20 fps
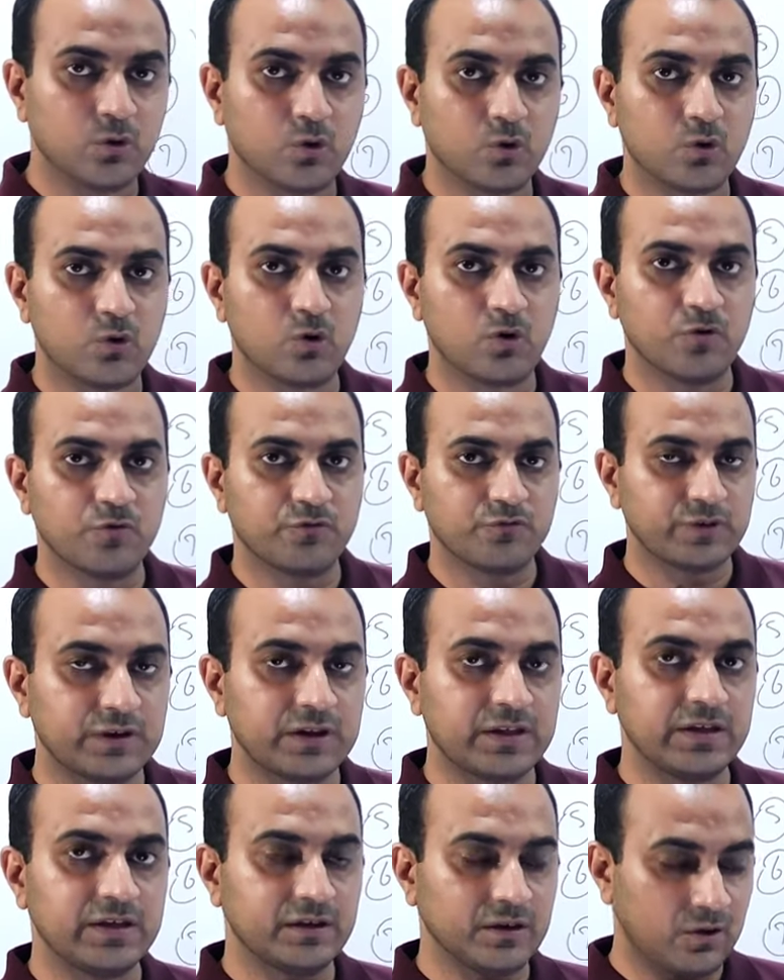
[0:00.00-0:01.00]
logo
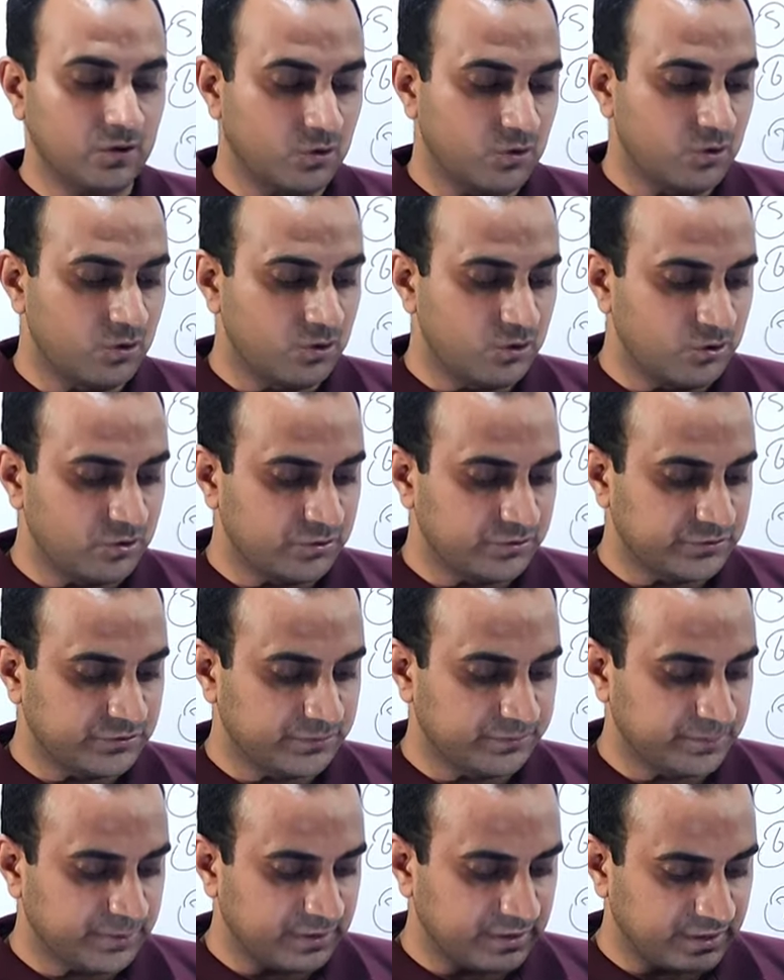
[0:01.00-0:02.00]
filling or
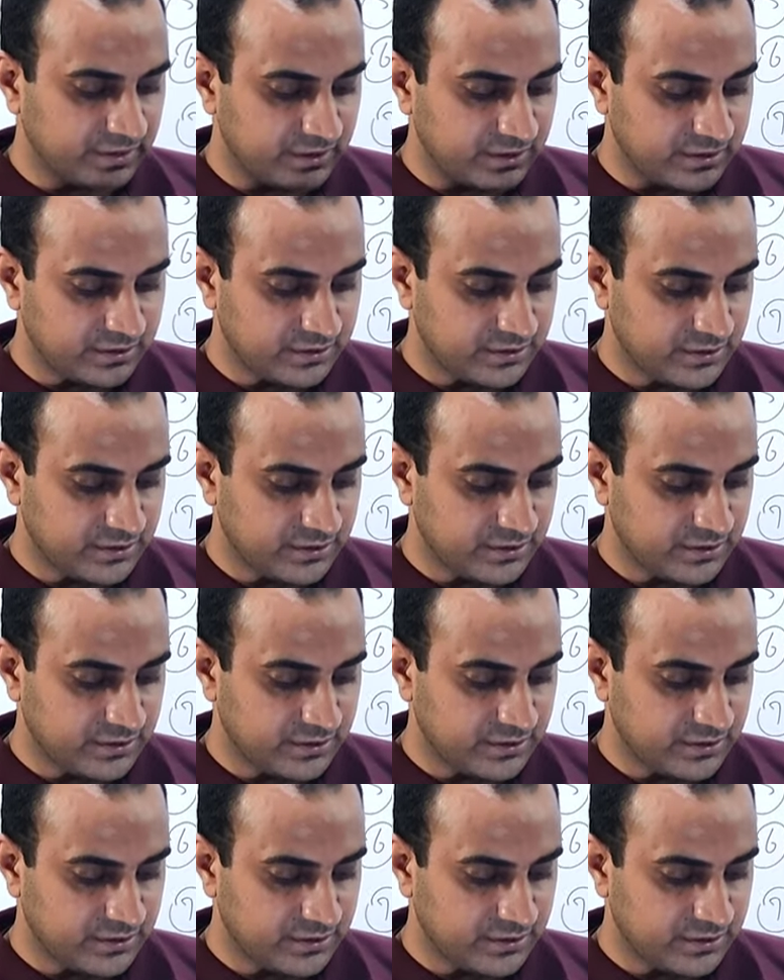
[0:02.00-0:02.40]
spray